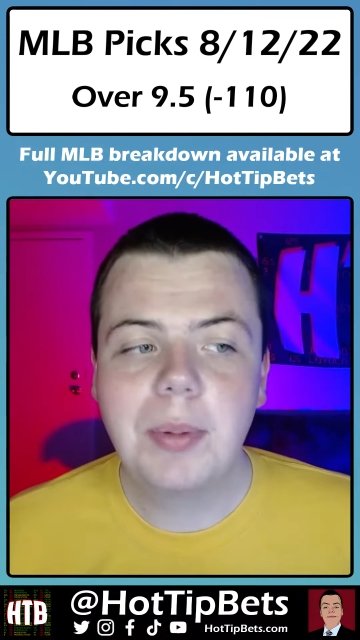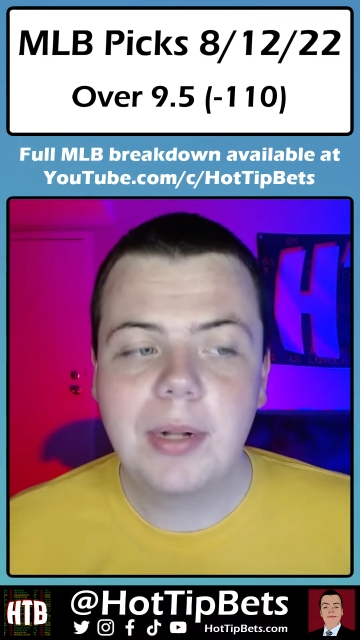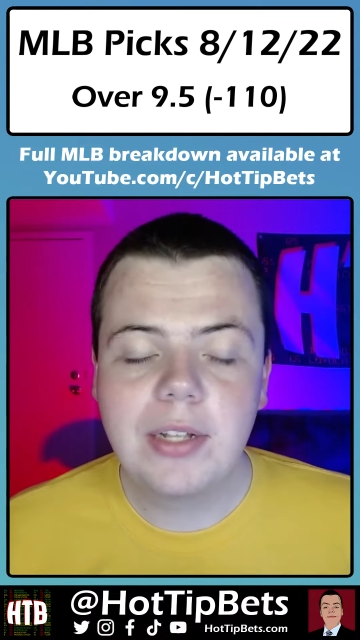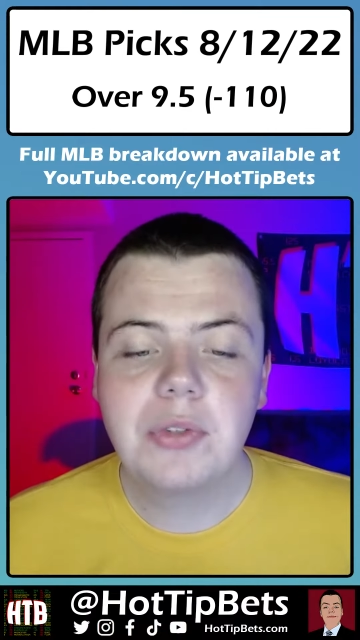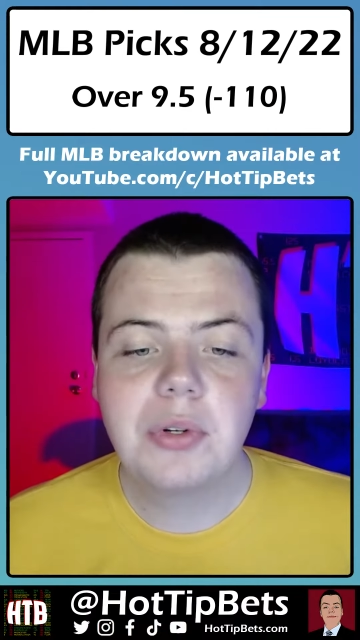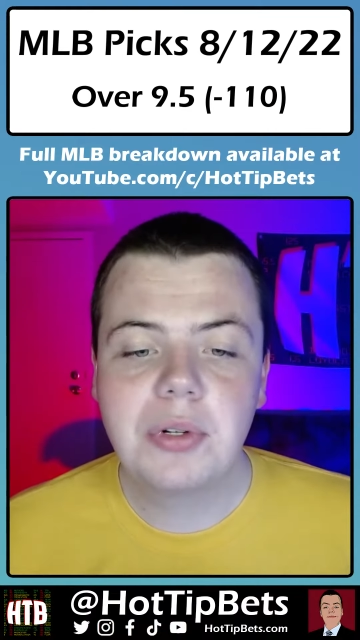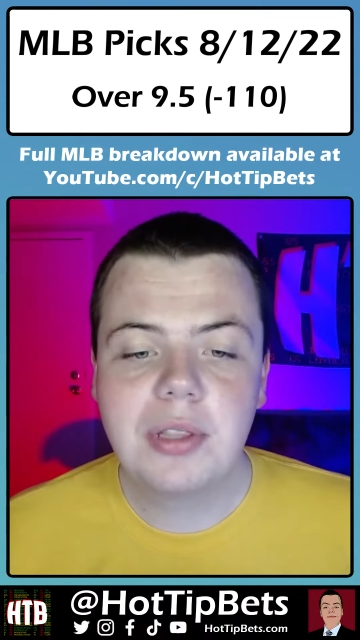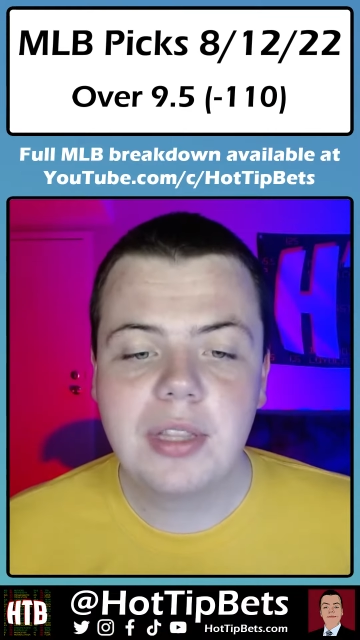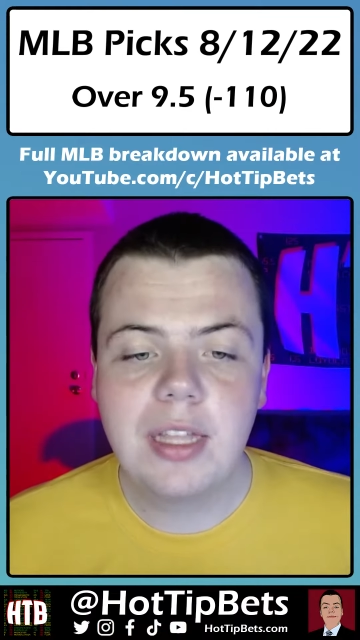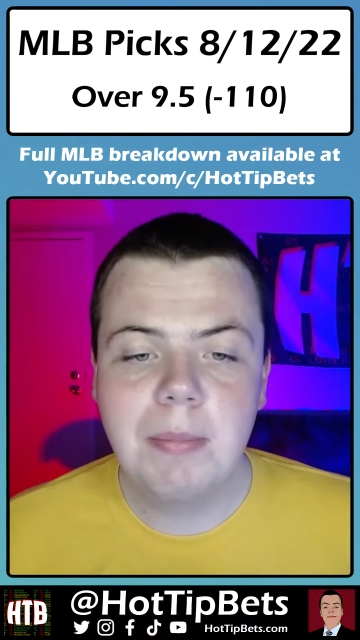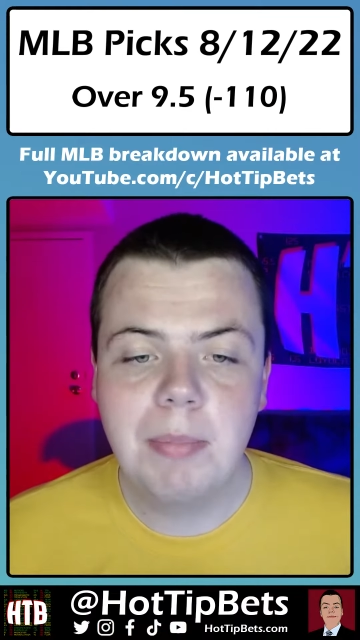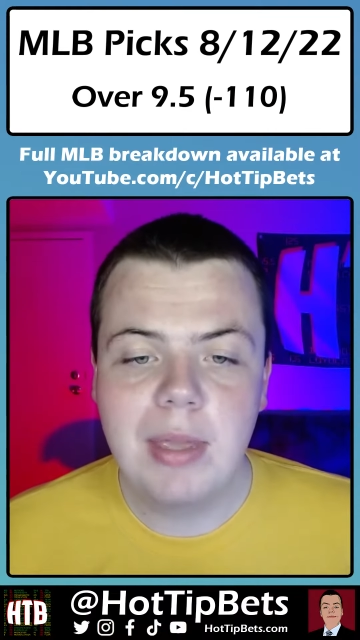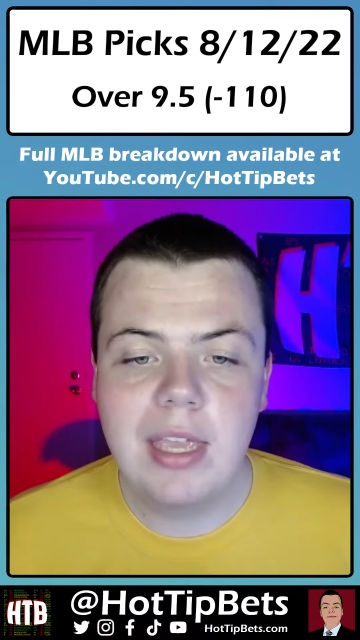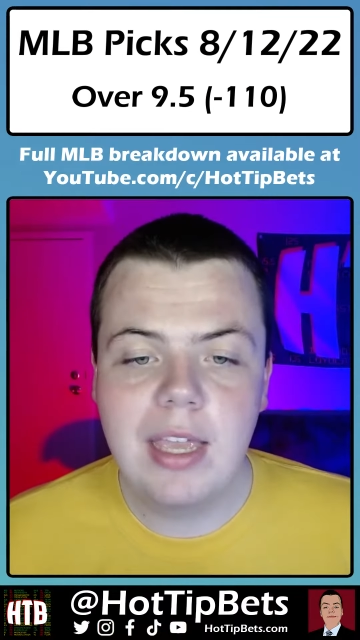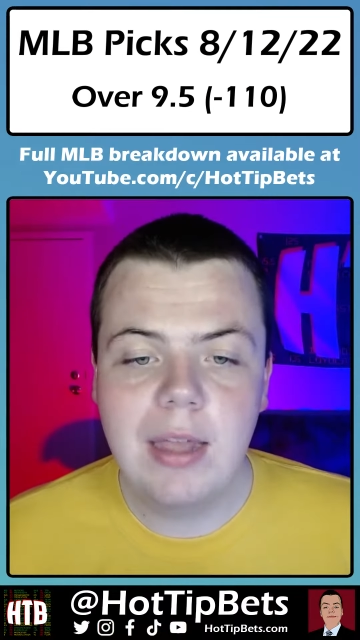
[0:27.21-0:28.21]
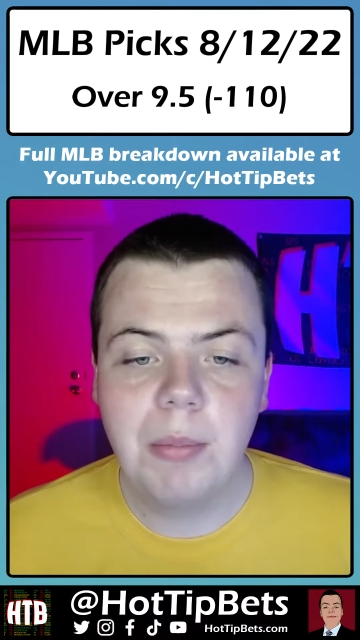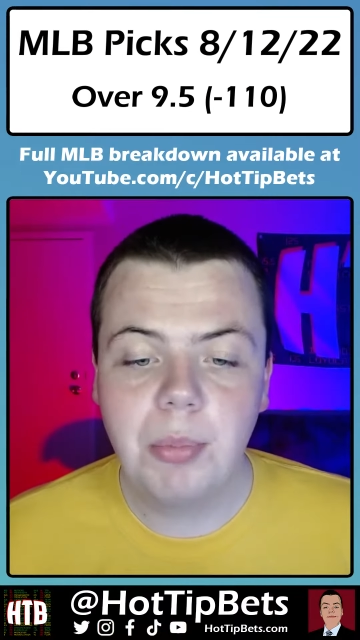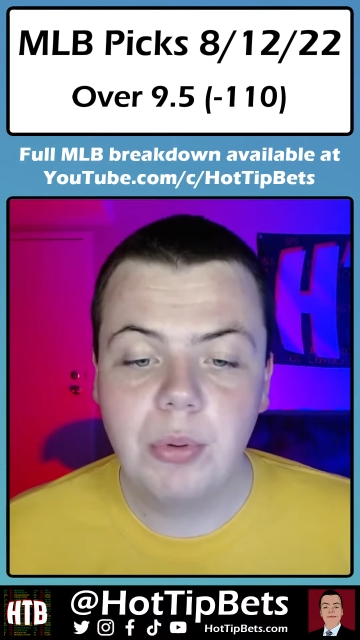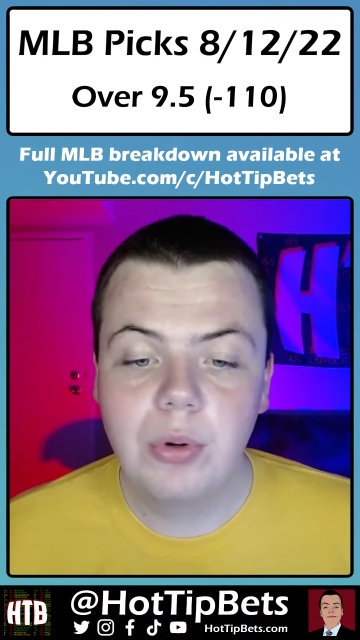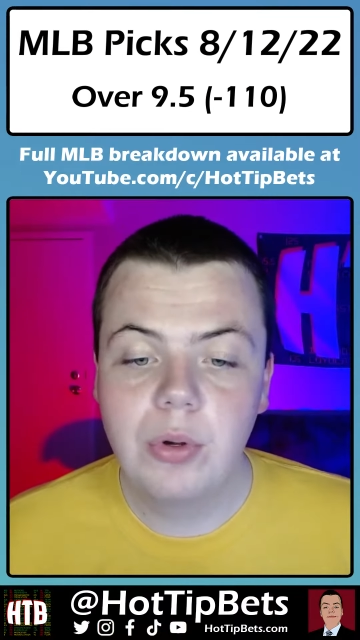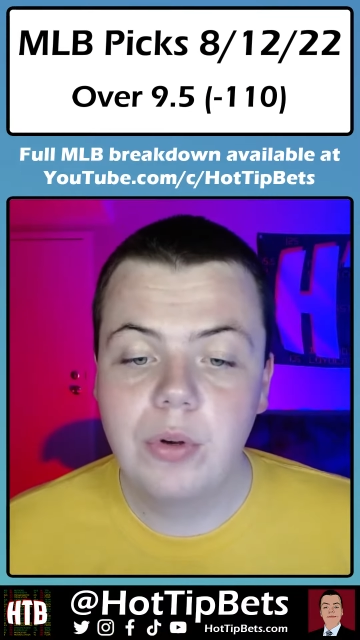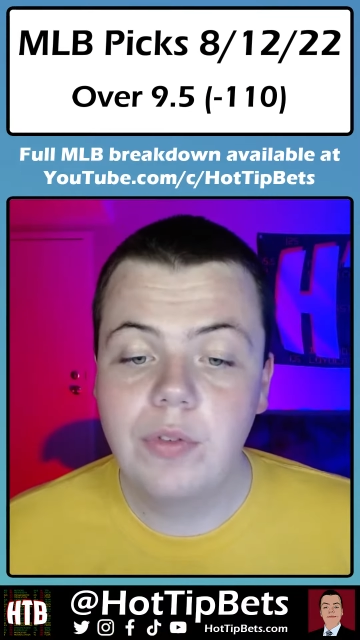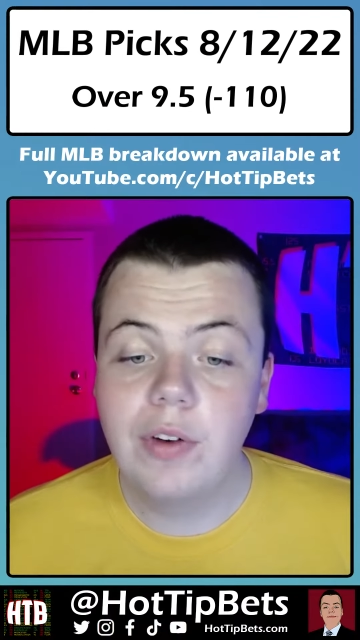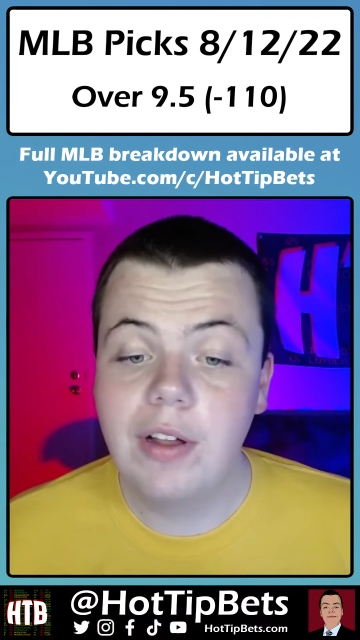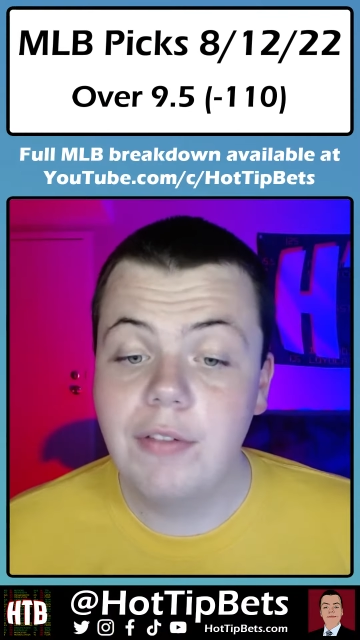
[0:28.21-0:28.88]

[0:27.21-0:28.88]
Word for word: but could certainly be improved.